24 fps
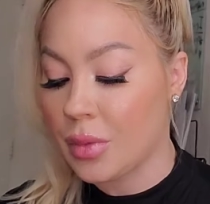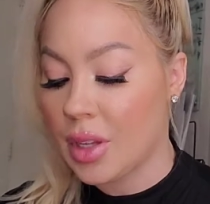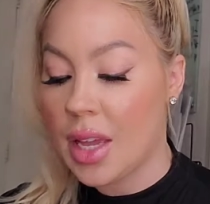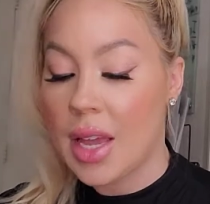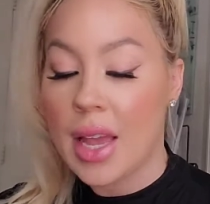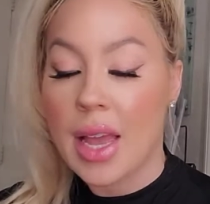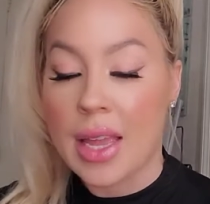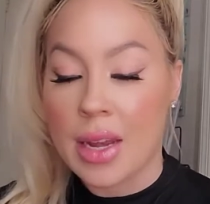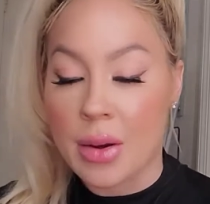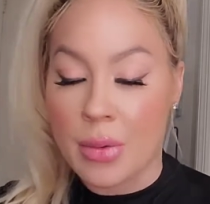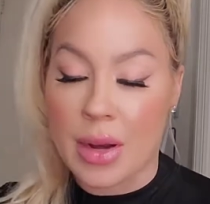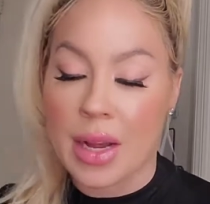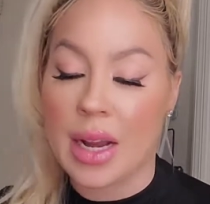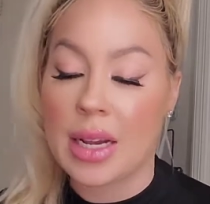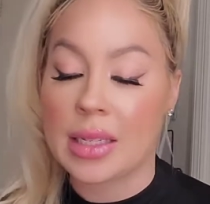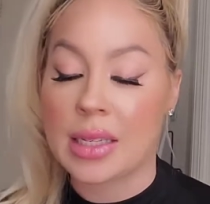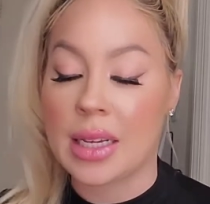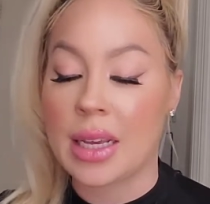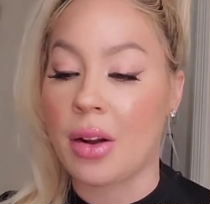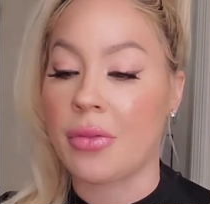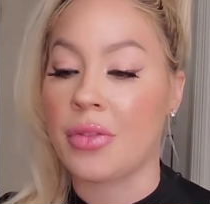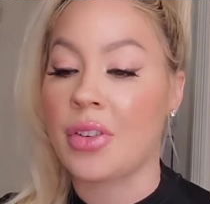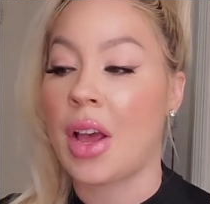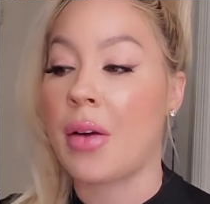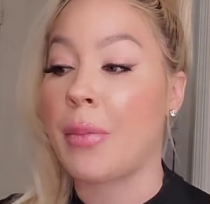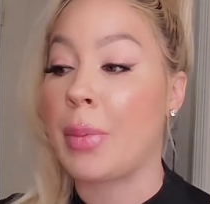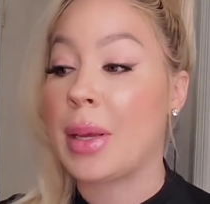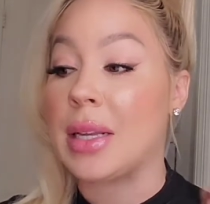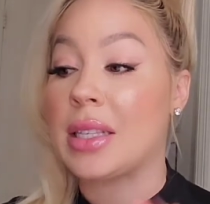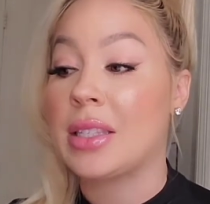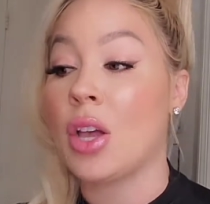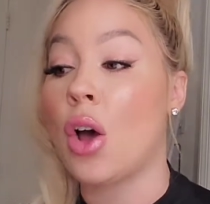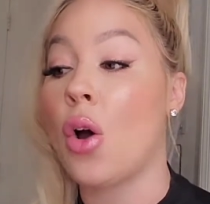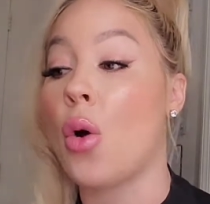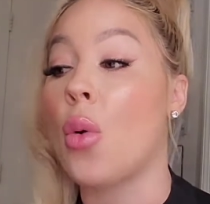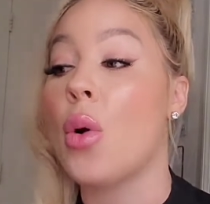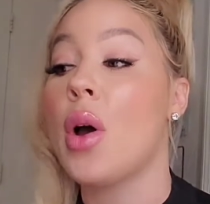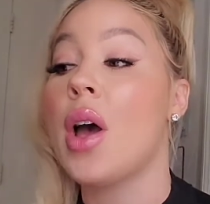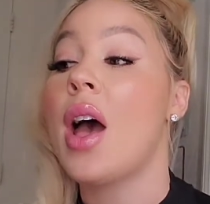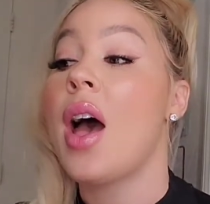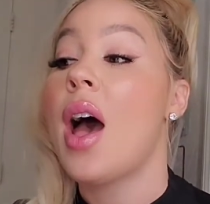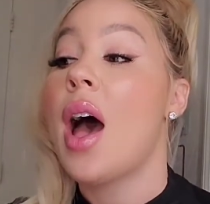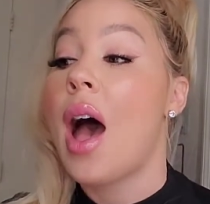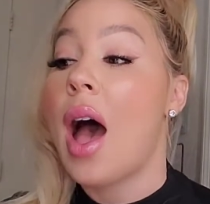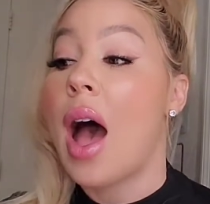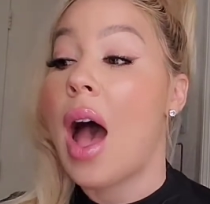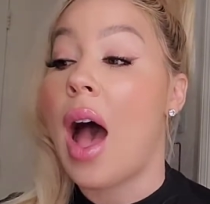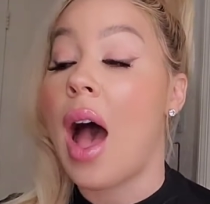anyway, not to get off topic. So
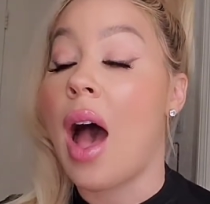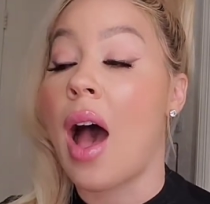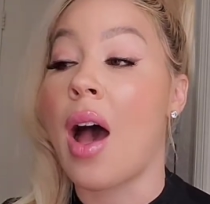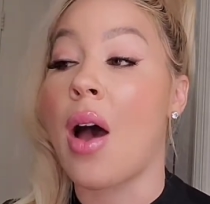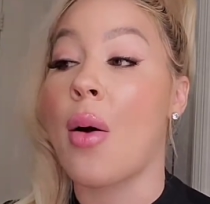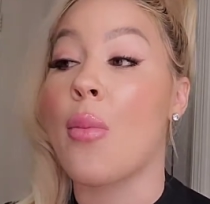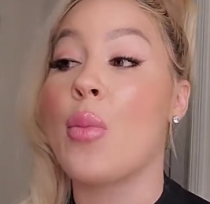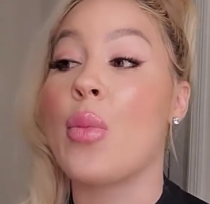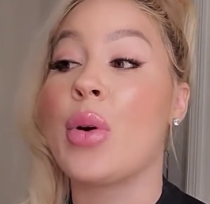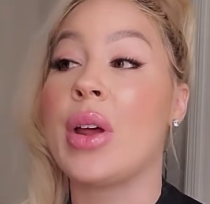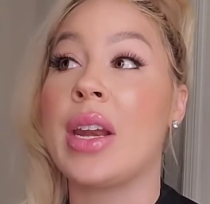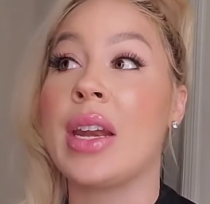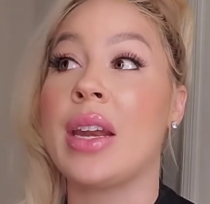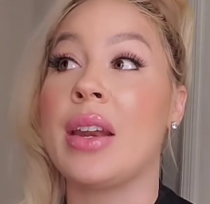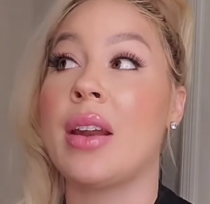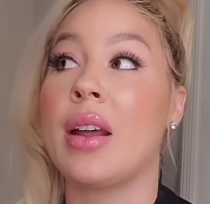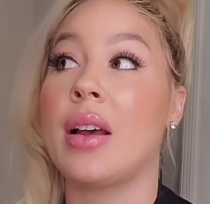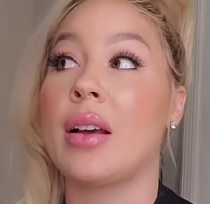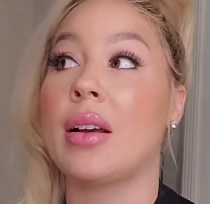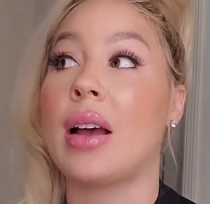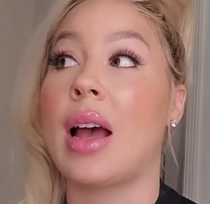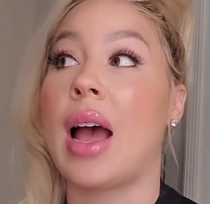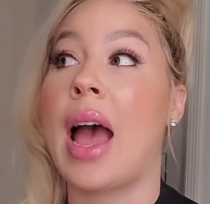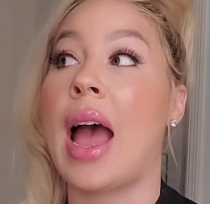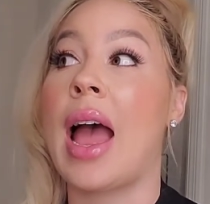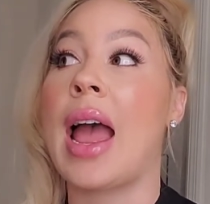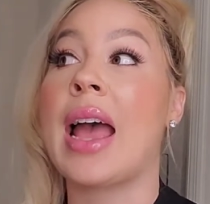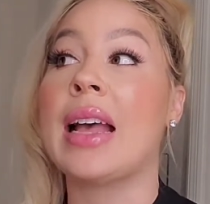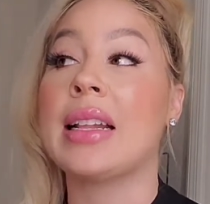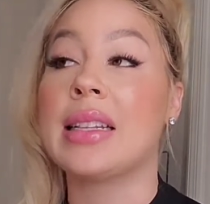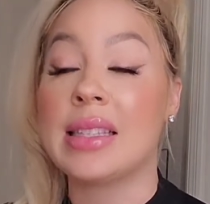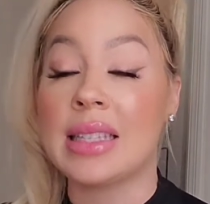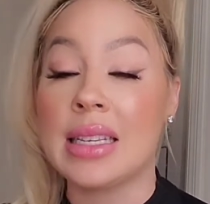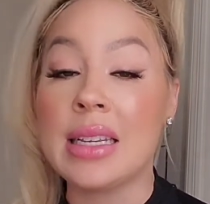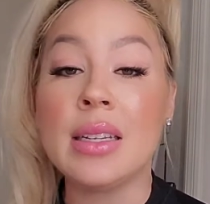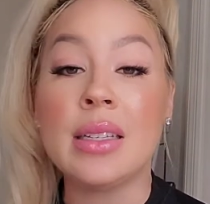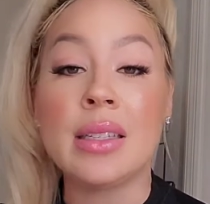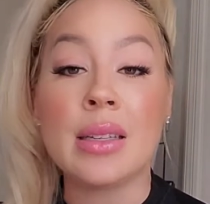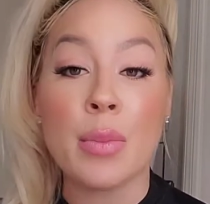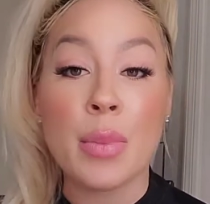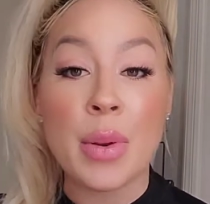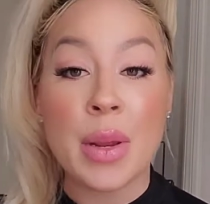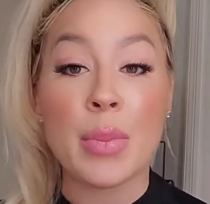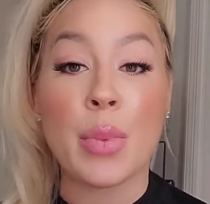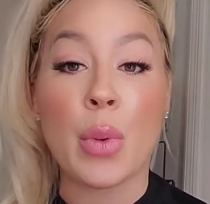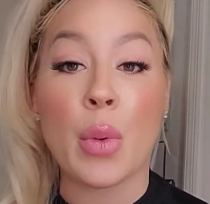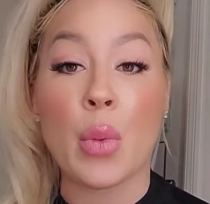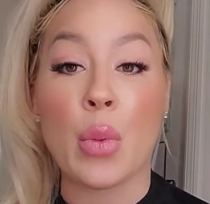when I had seen some
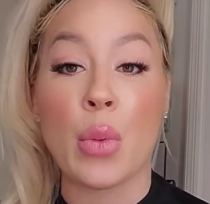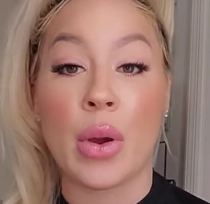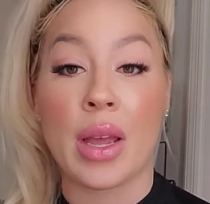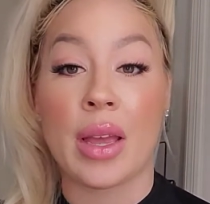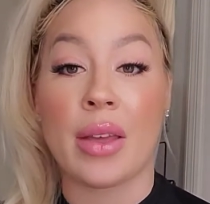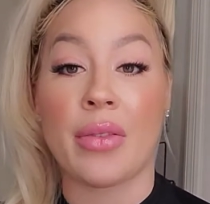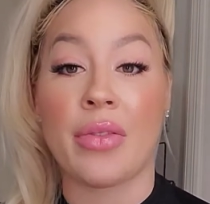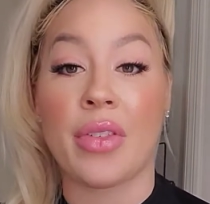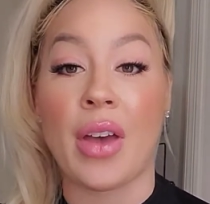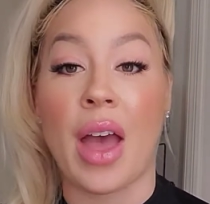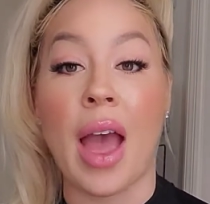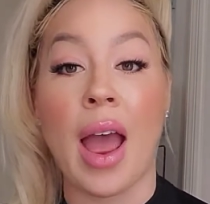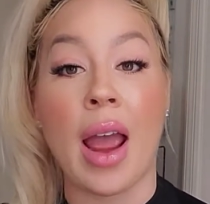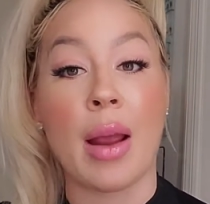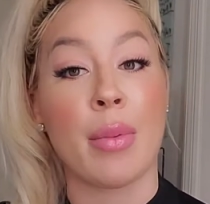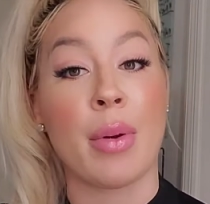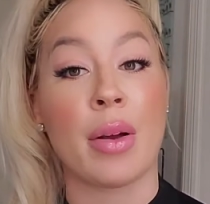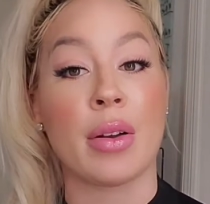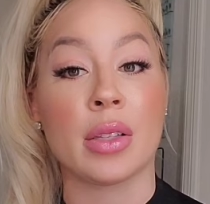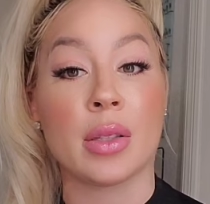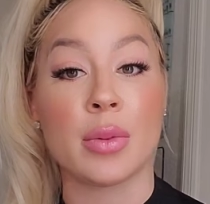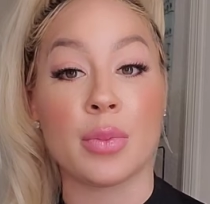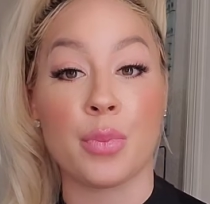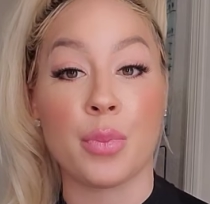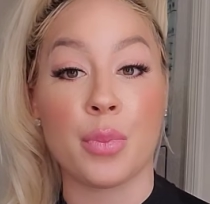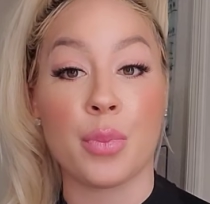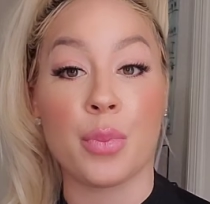people with eyebrows